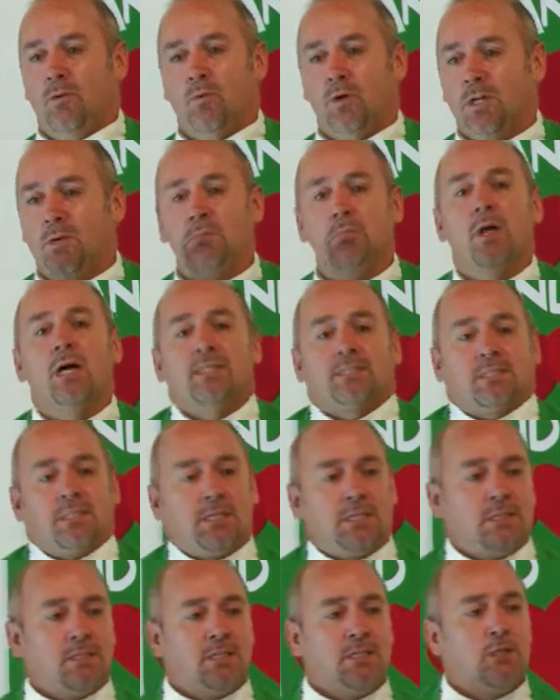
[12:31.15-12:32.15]
And what a
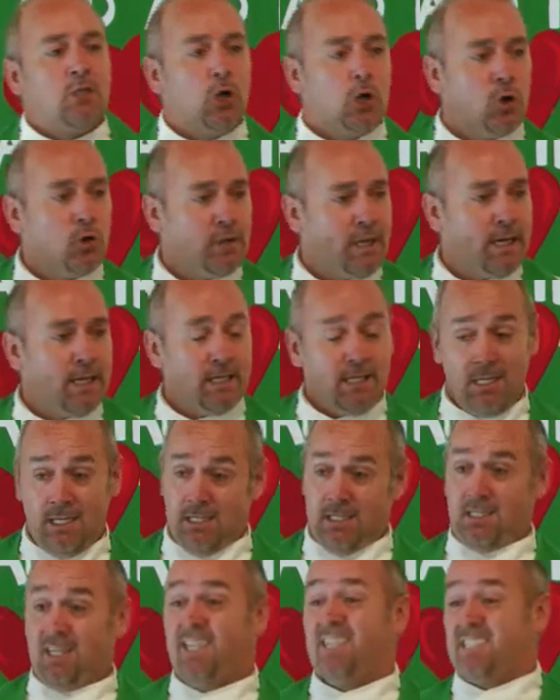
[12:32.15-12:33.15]
blessing to know that
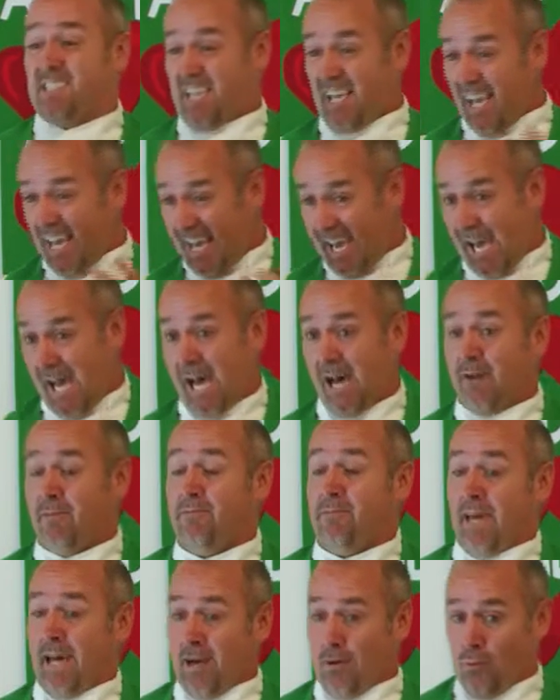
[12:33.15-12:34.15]
and to
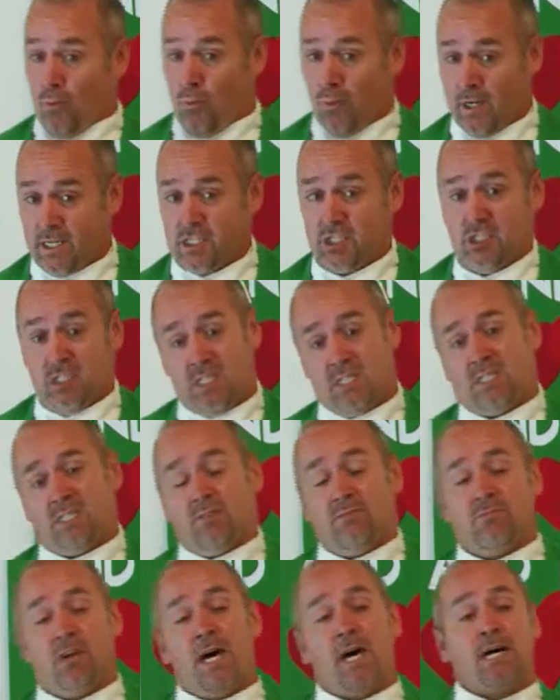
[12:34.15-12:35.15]
have that
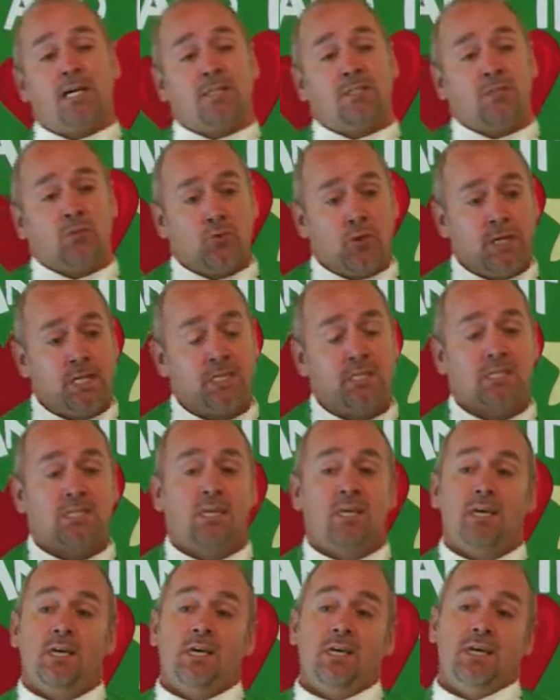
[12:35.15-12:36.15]
richness of God's
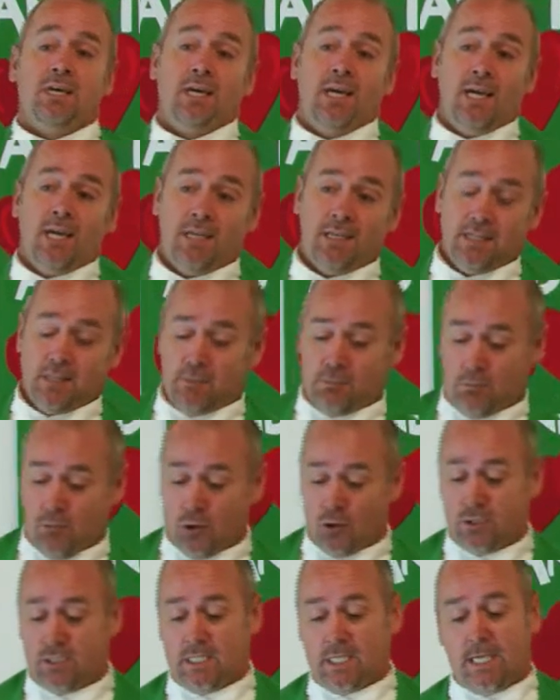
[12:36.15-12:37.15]
grace and his
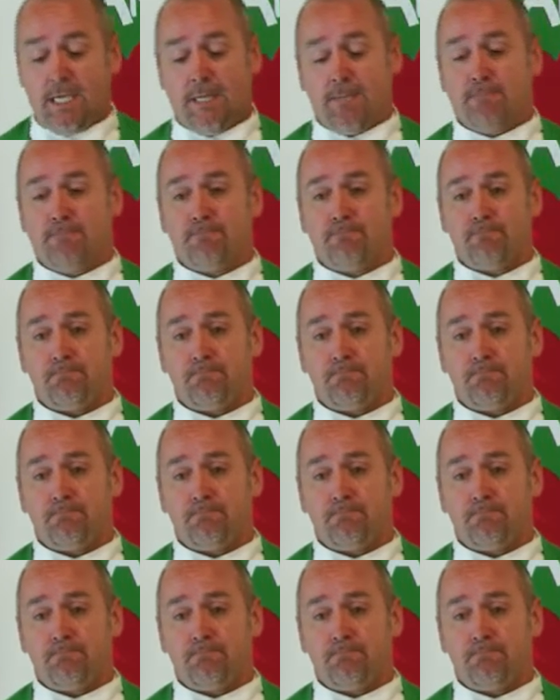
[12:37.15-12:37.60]
mercy.